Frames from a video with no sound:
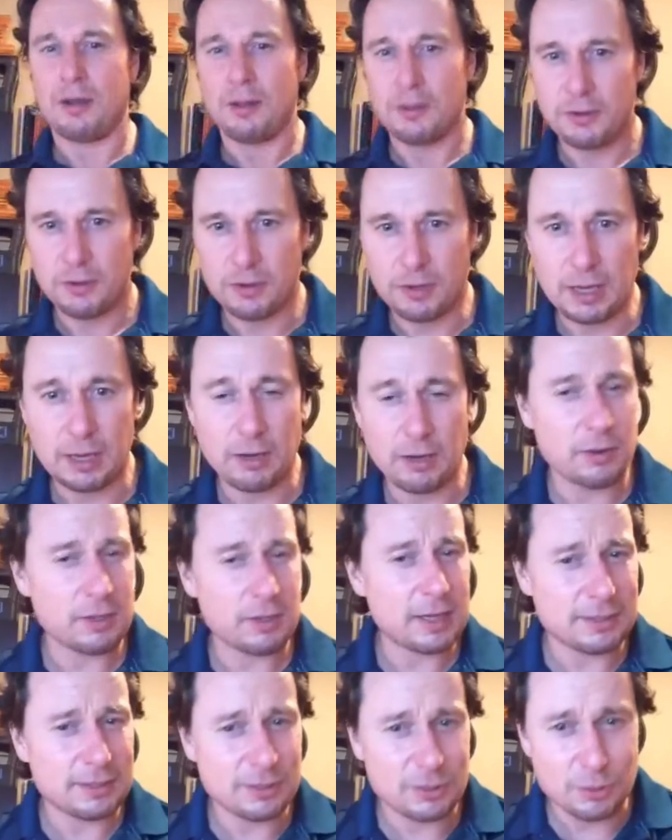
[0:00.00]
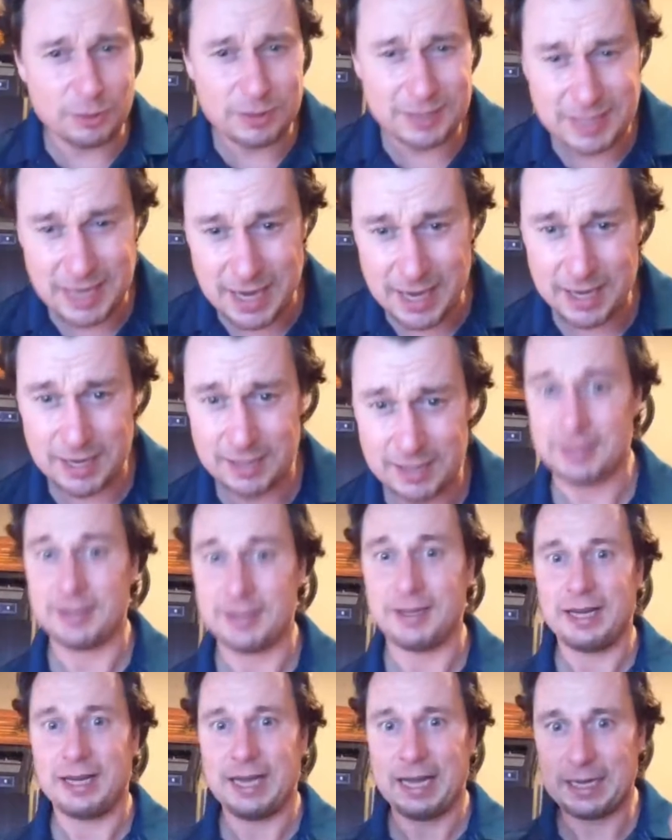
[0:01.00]
you're like, oh, that's so sad,
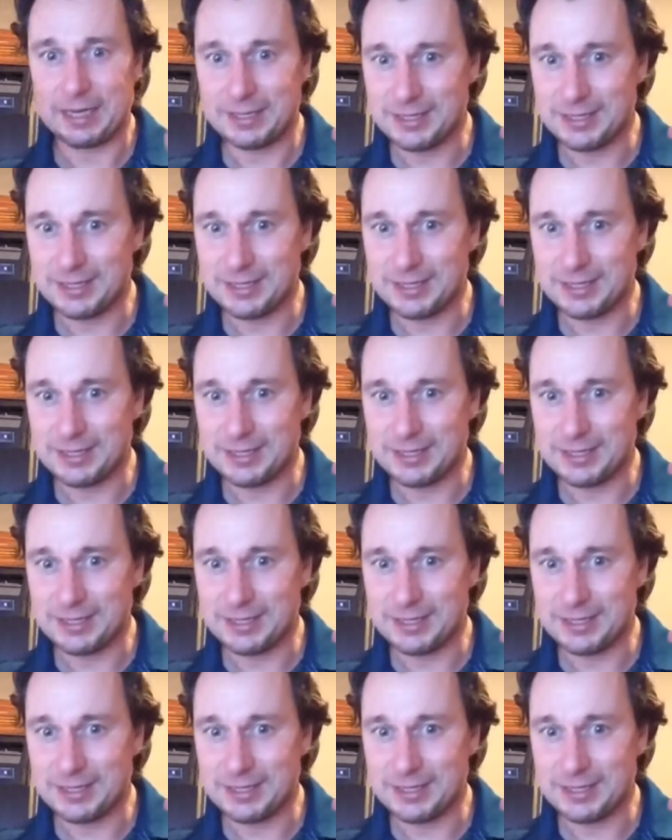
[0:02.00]
and it's